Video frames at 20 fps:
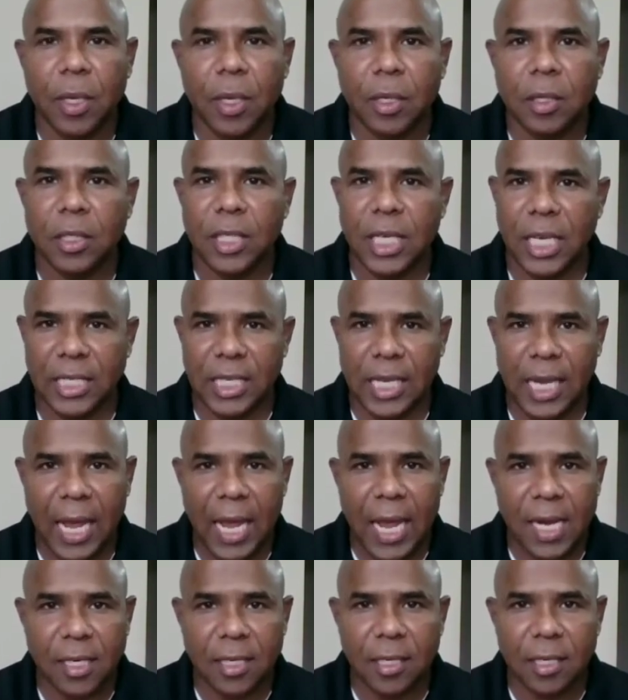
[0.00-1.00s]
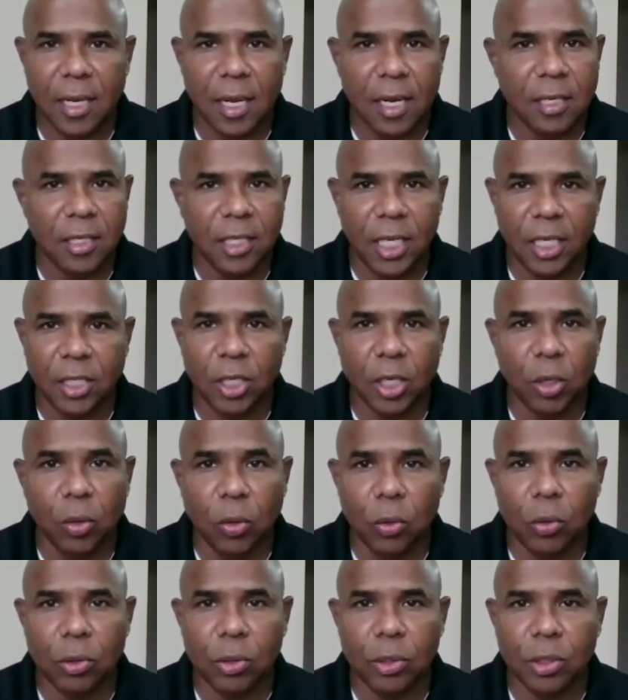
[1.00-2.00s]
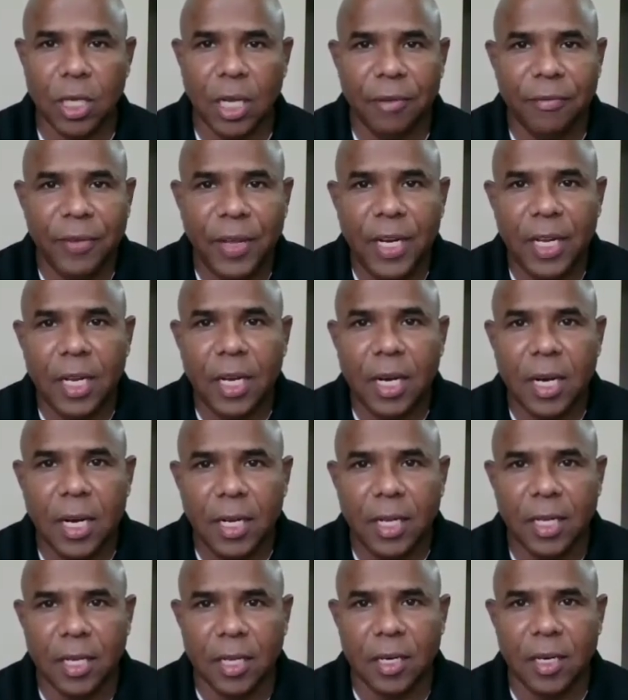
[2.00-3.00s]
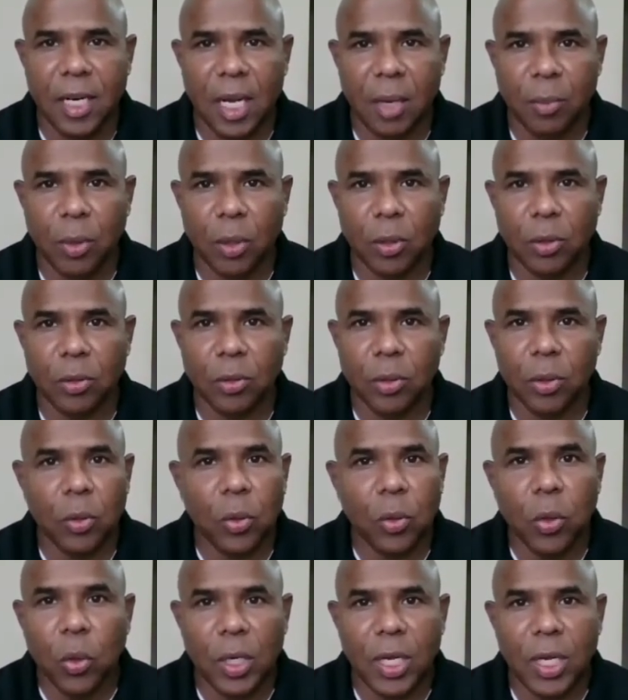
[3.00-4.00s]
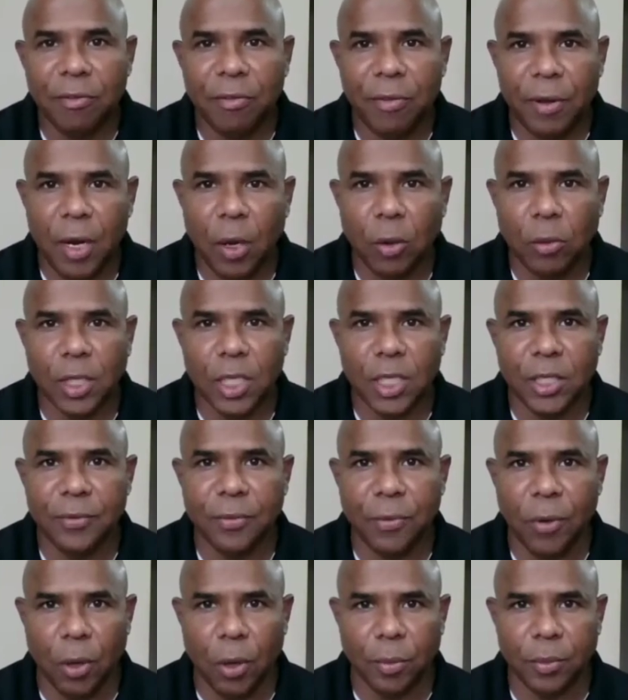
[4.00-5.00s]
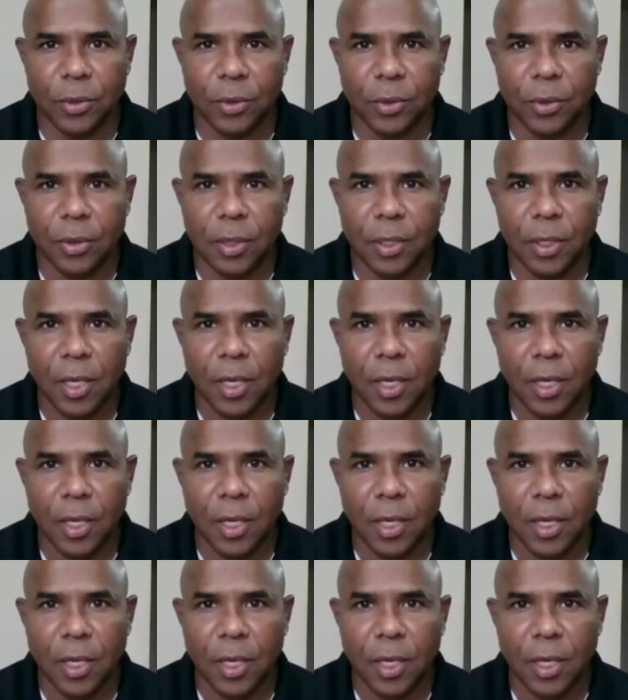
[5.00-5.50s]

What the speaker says: JJ Act and JJ rules are very clear about who can fill out these forms.